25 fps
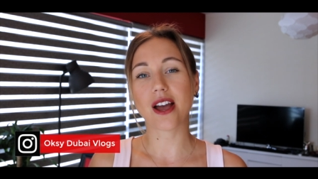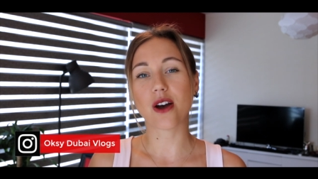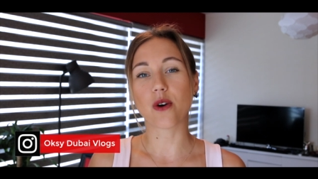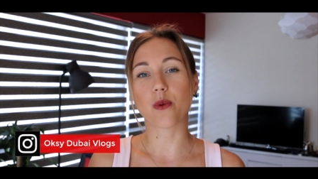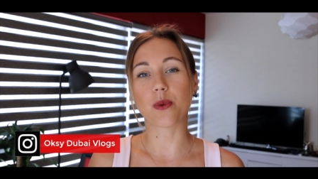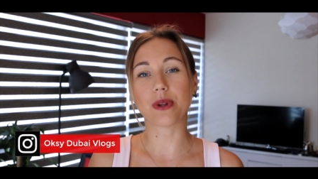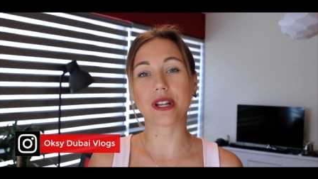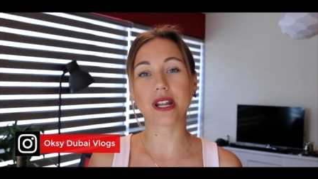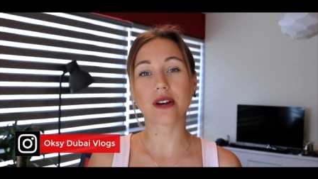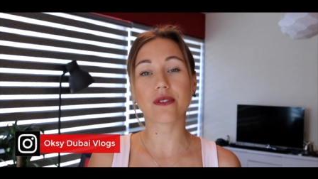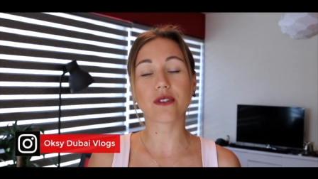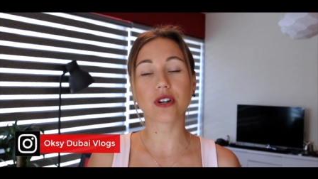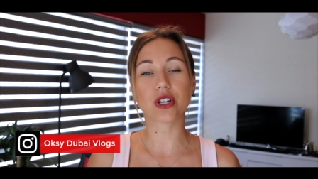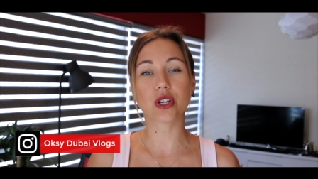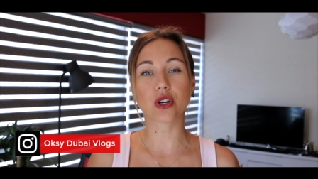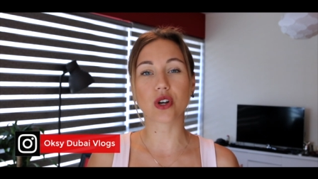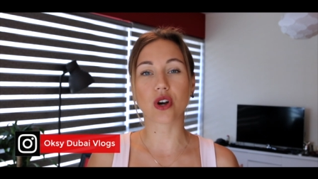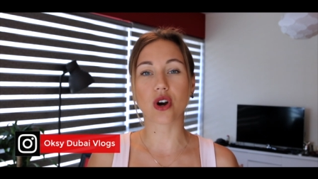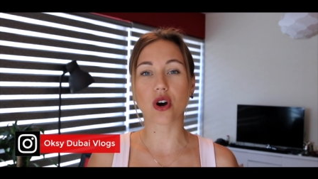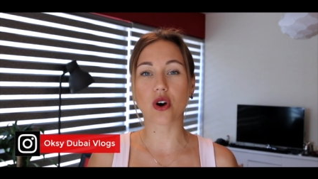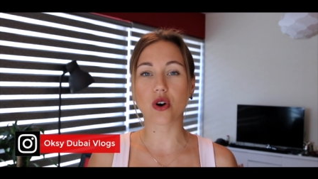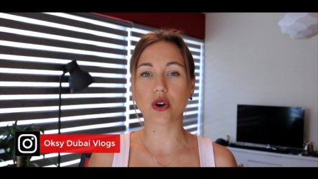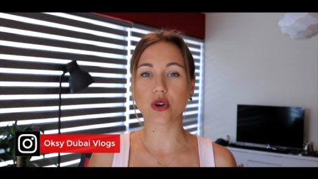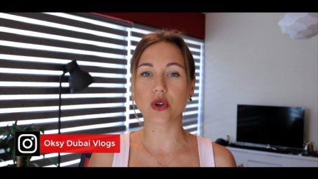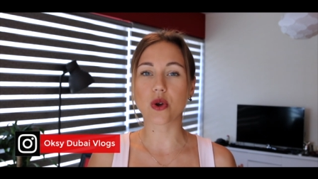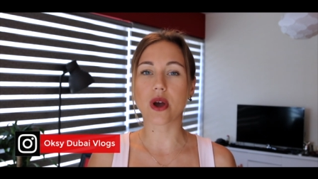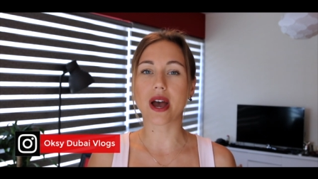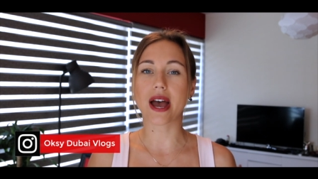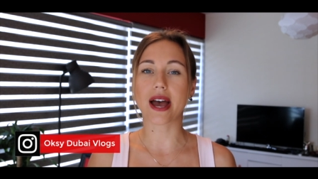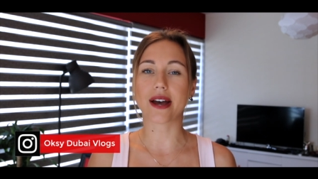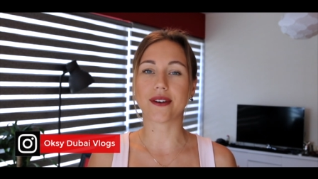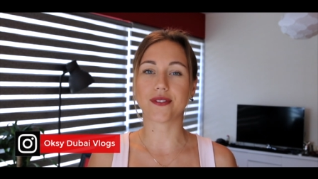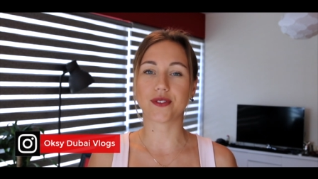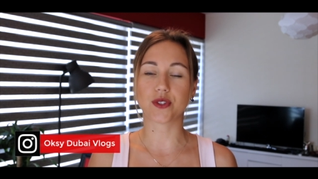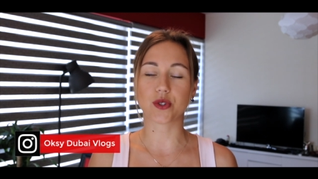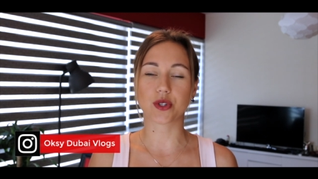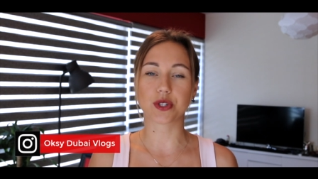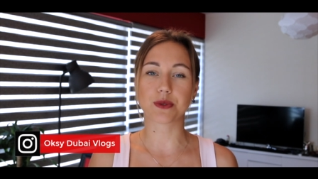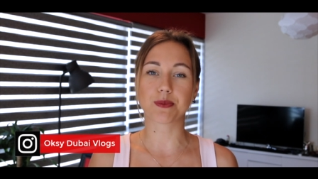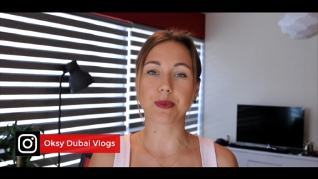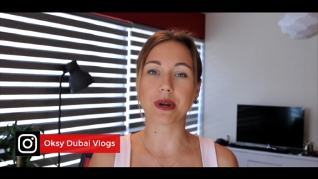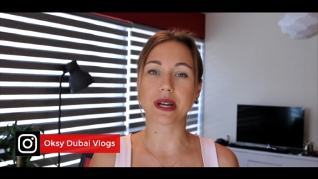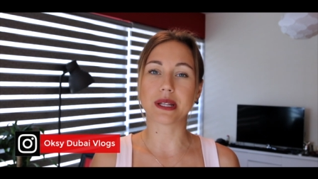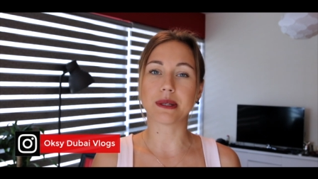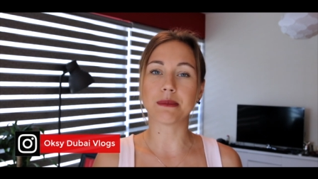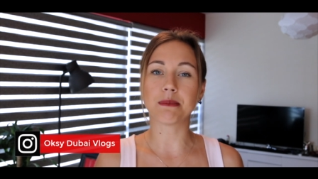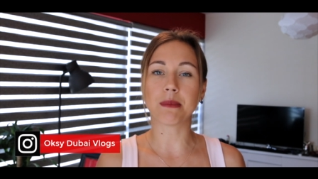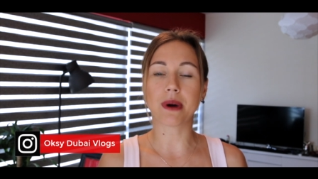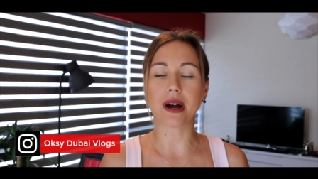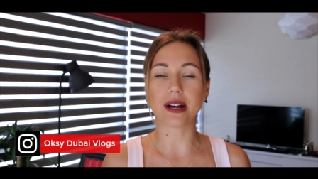Whenever you go, you have to
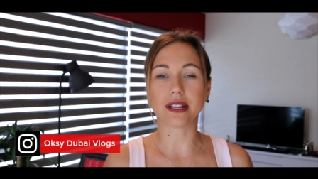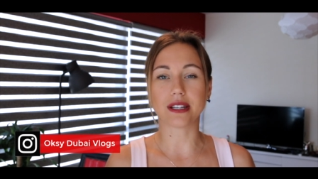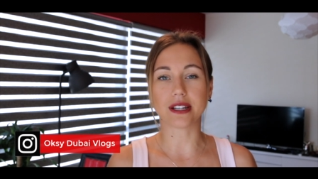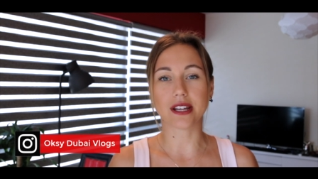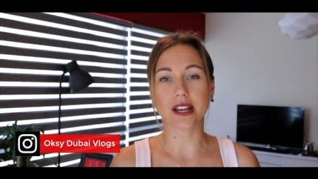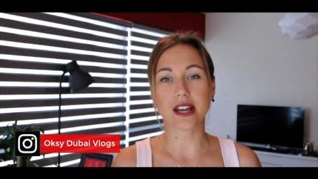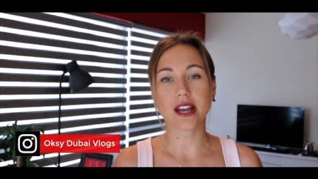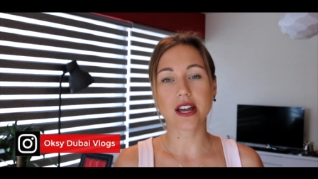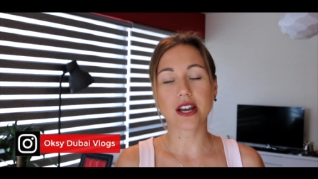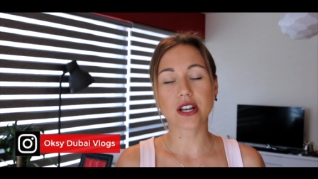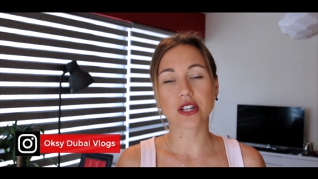spend money.